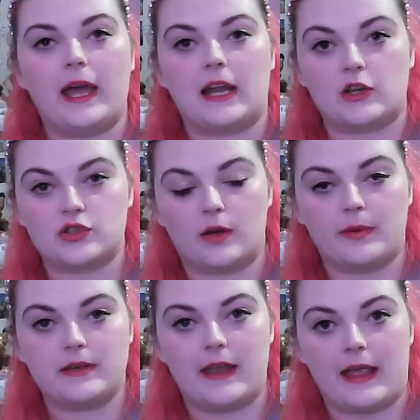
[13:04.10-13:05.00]
our shopping
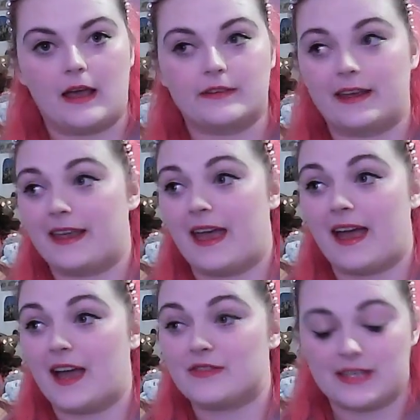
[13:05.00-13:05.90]
day, I was like, yeah, I
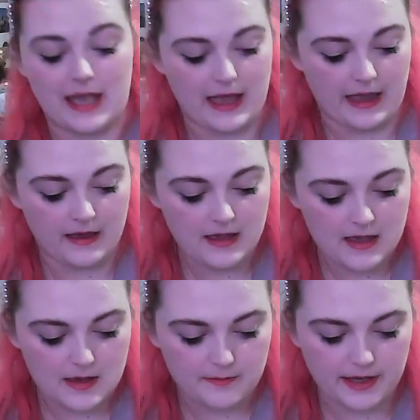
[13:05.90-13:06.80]
had to get it.
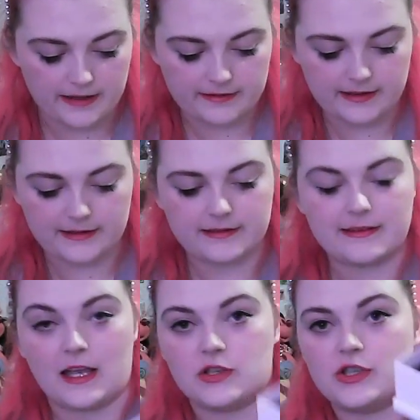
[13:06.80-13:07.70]
But it's this
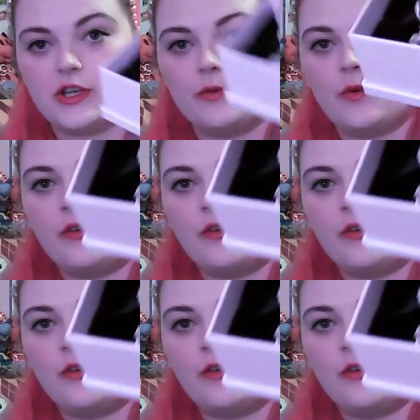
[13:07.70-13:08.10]
statue of